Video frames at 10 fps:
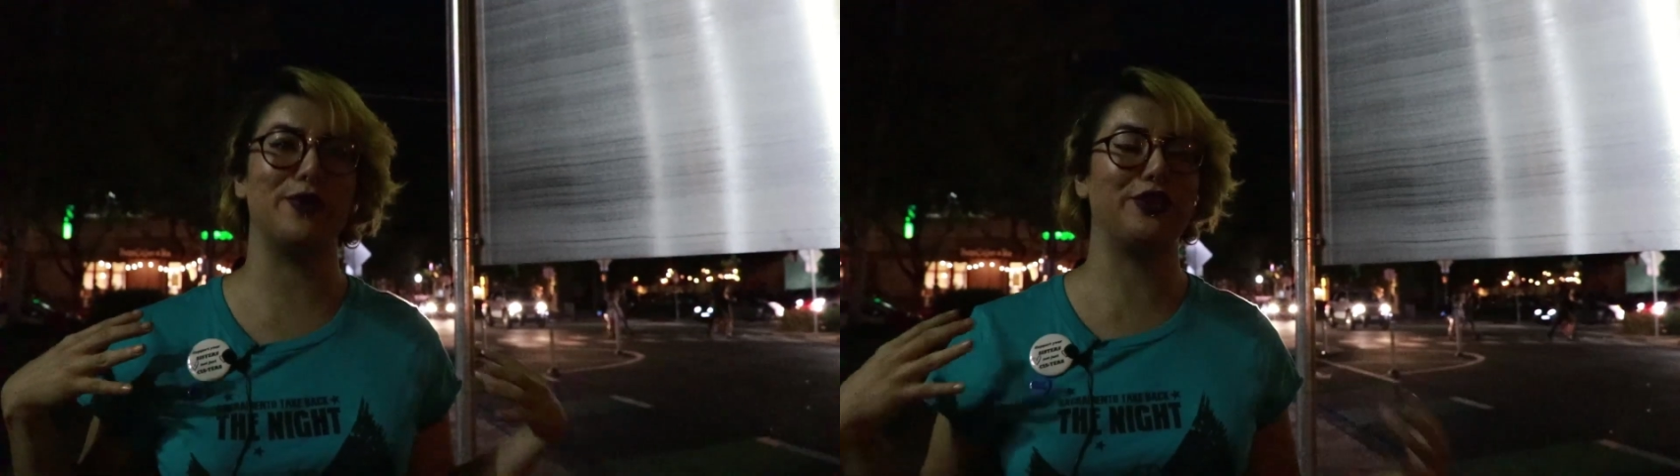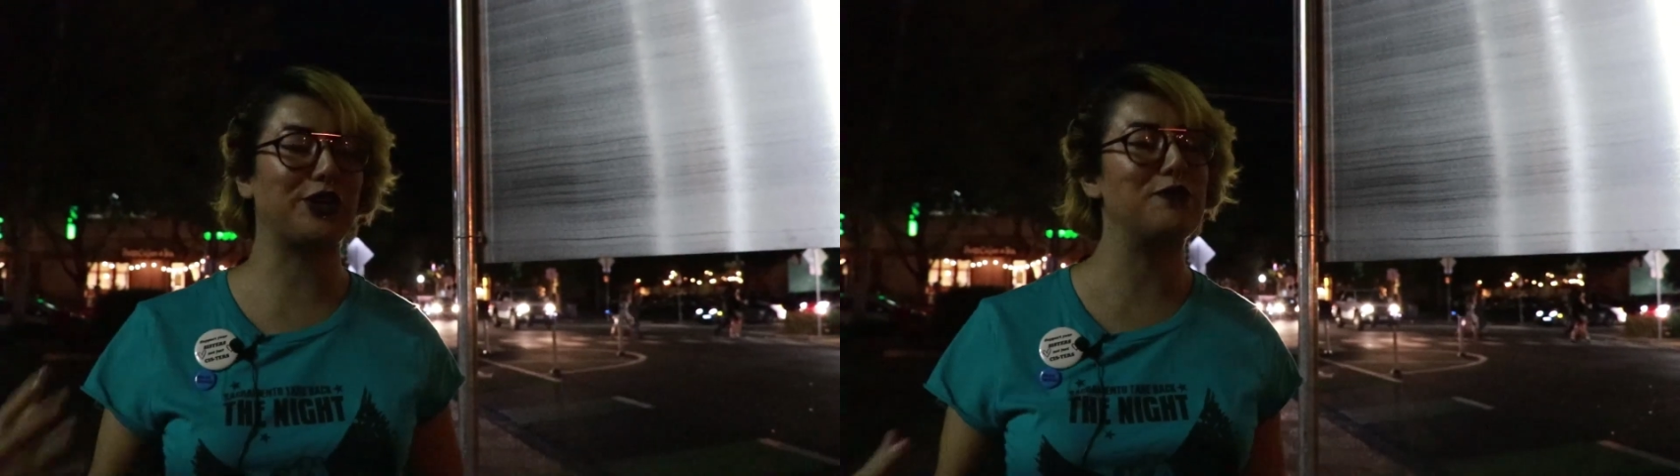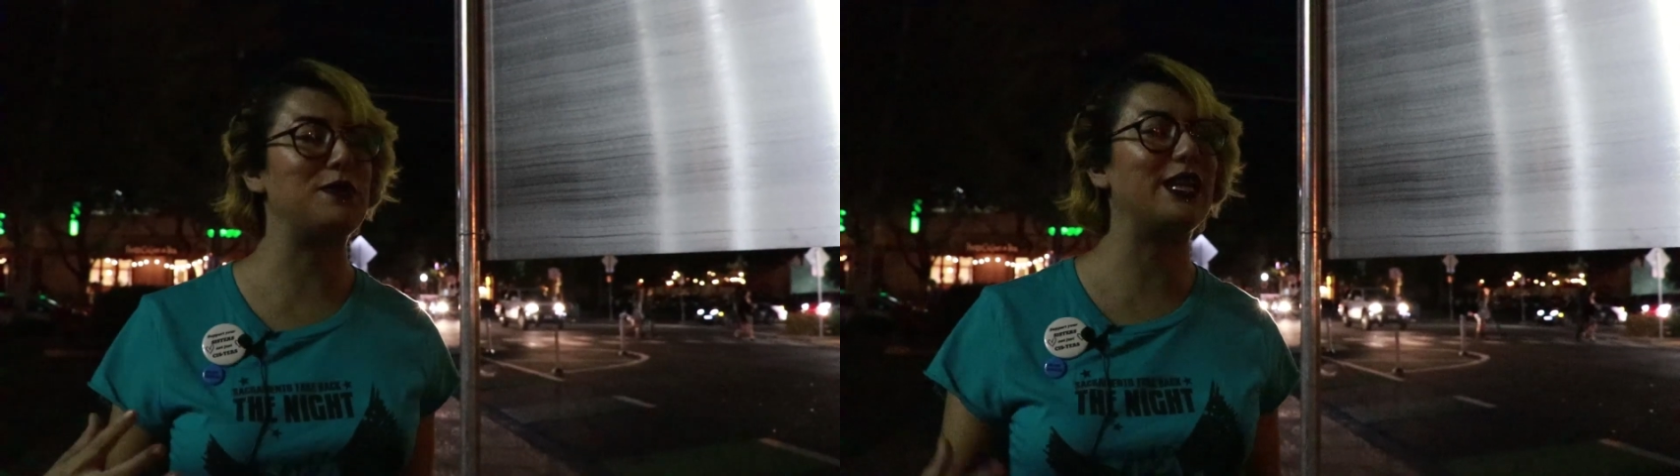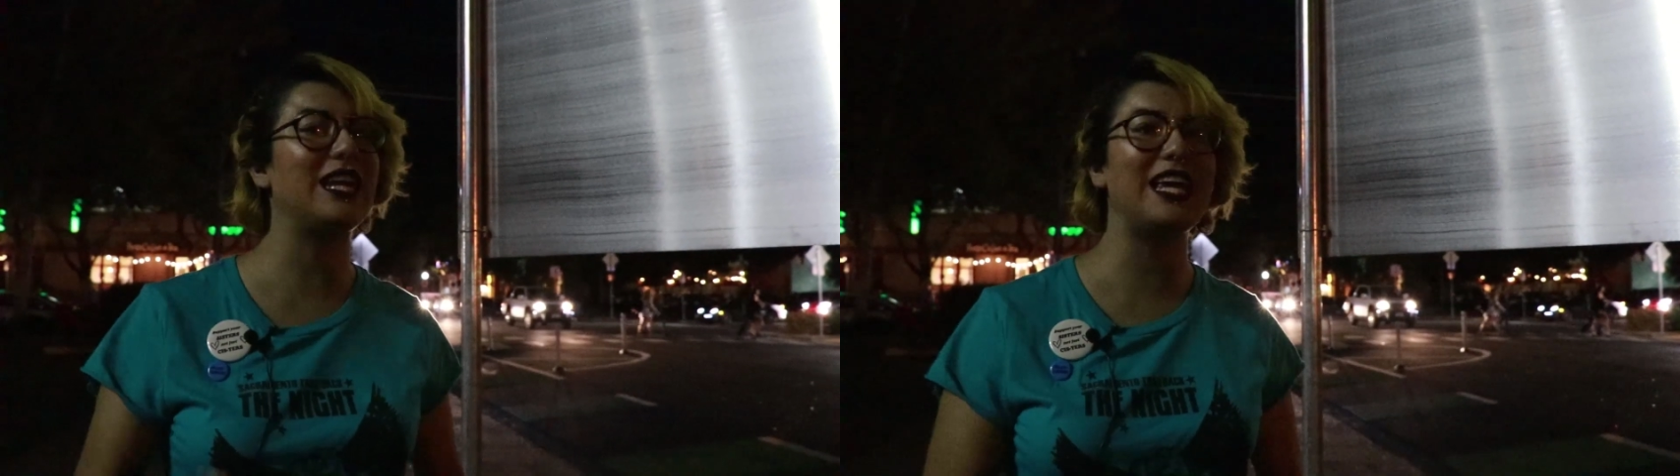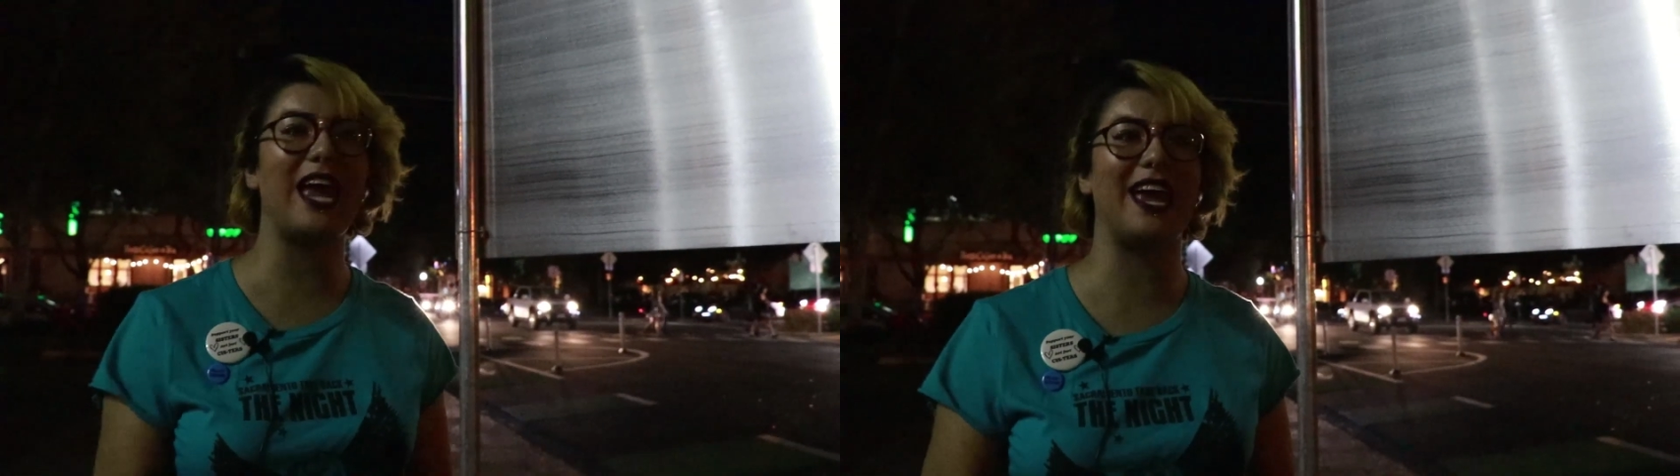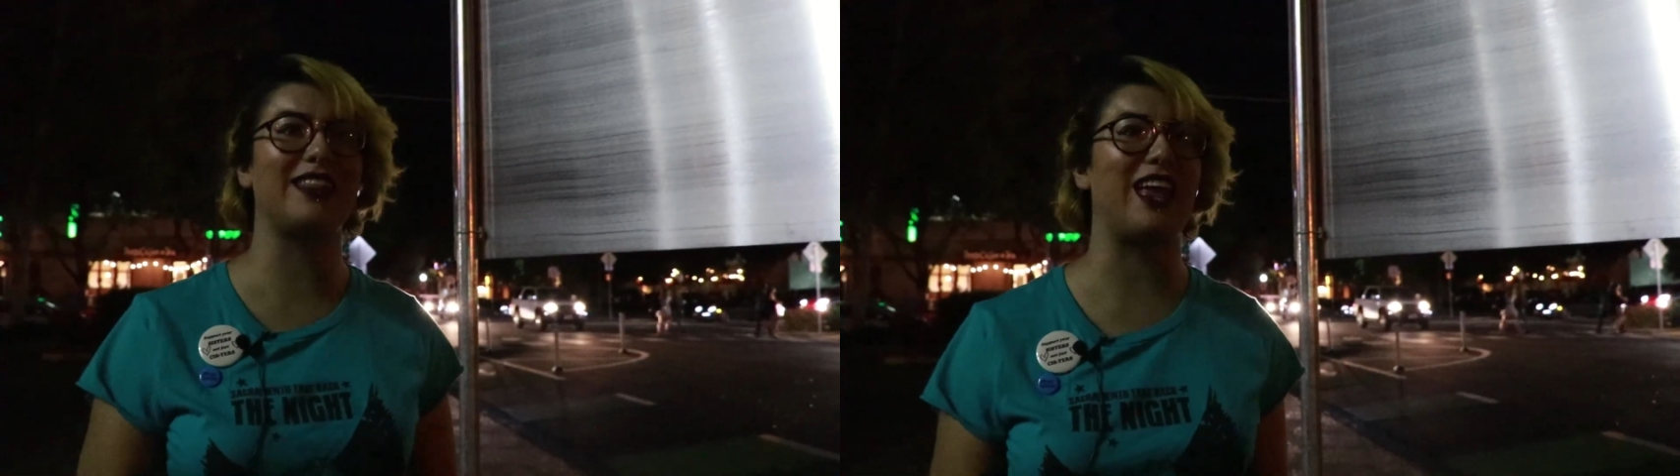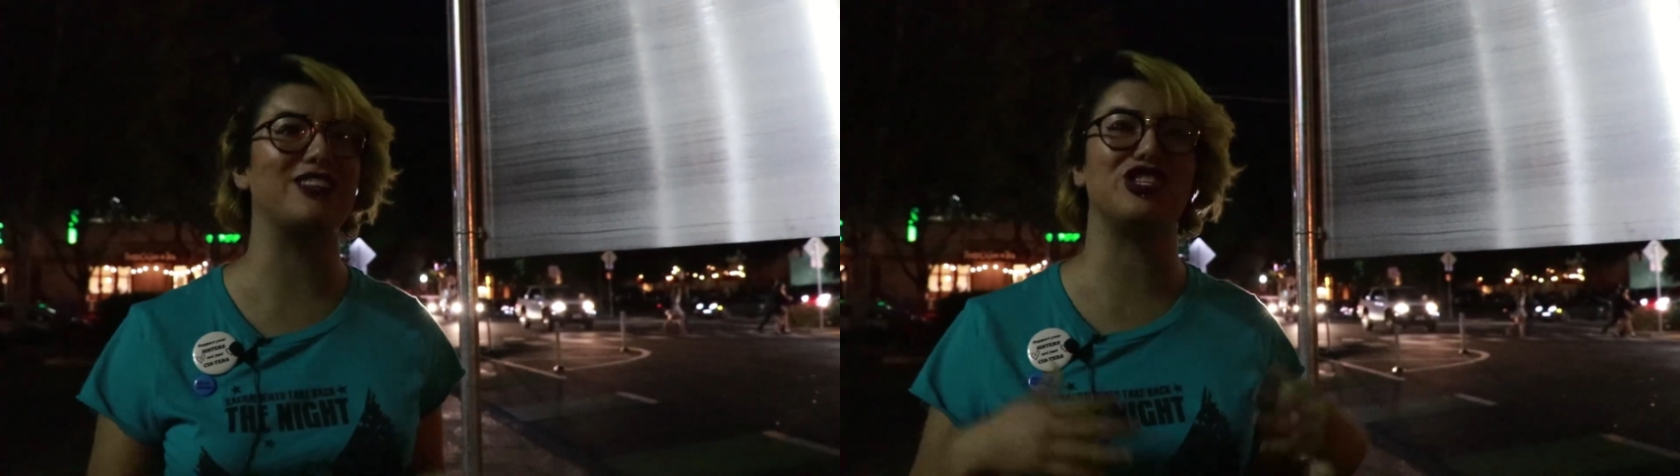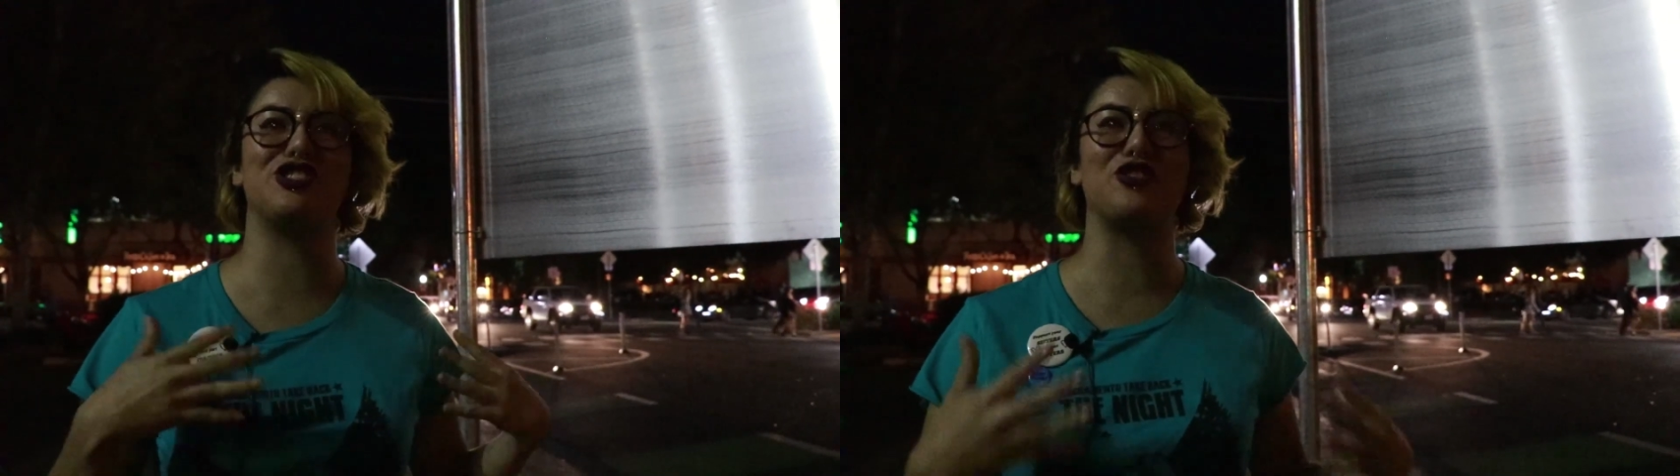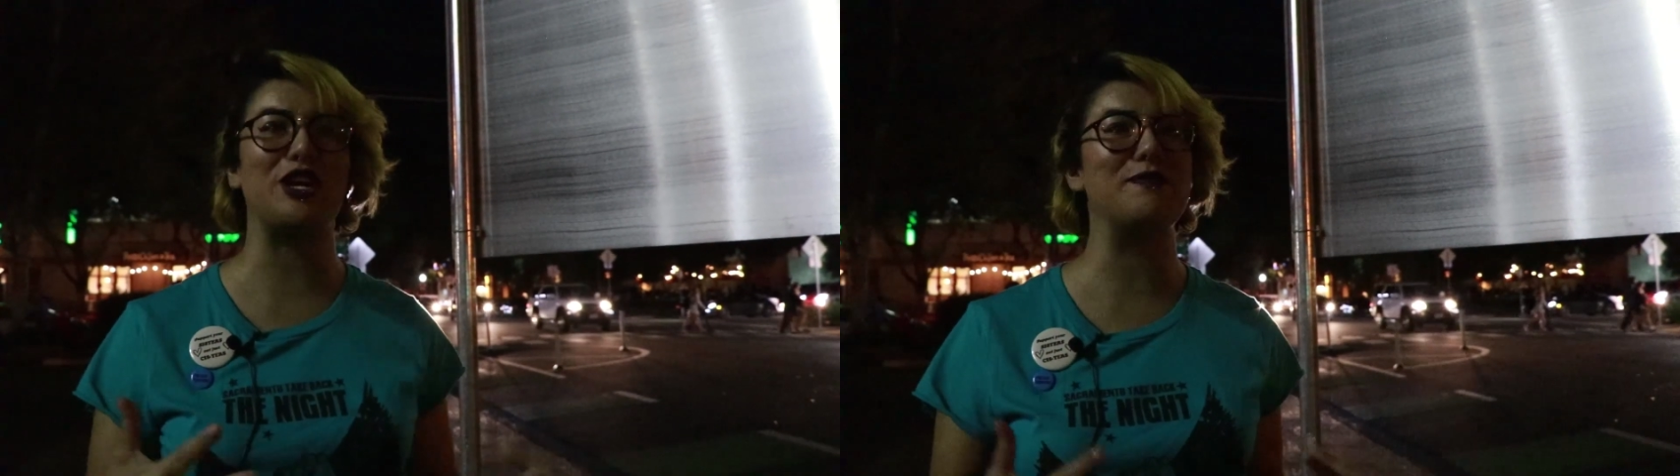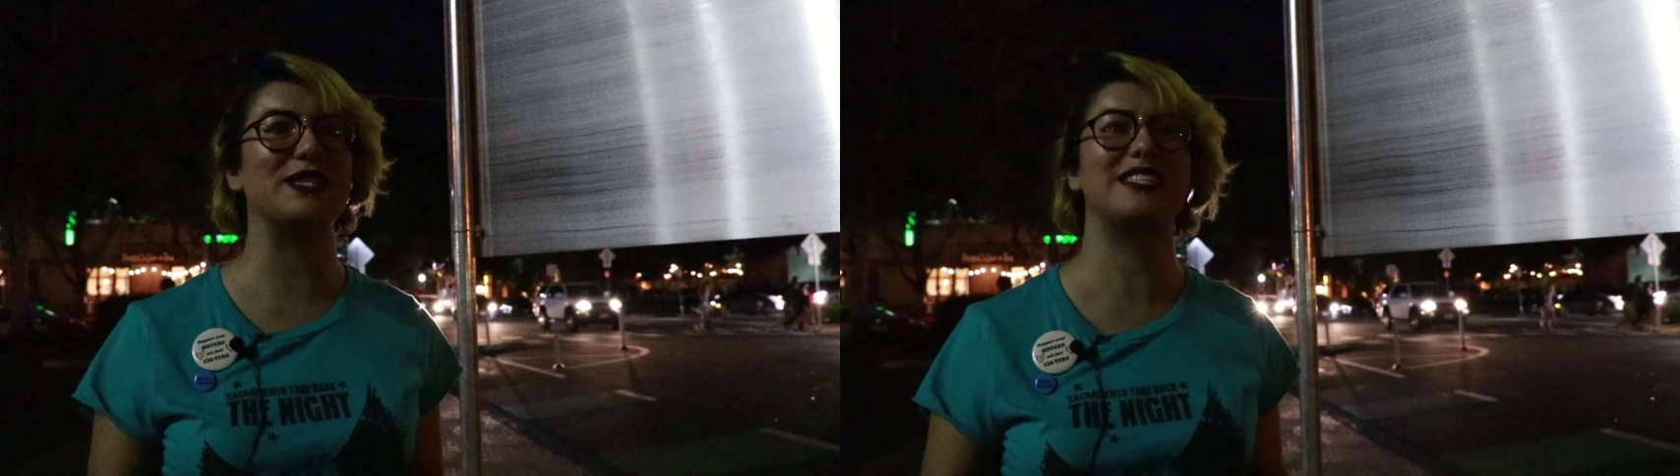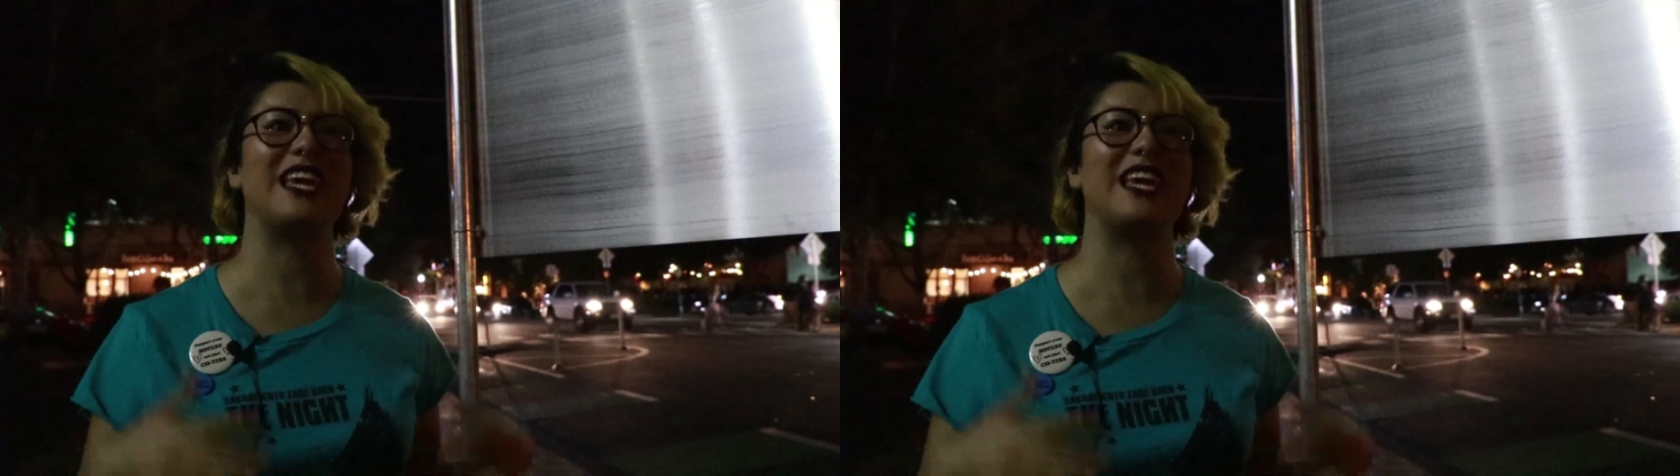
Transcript: with your community, and I just scream and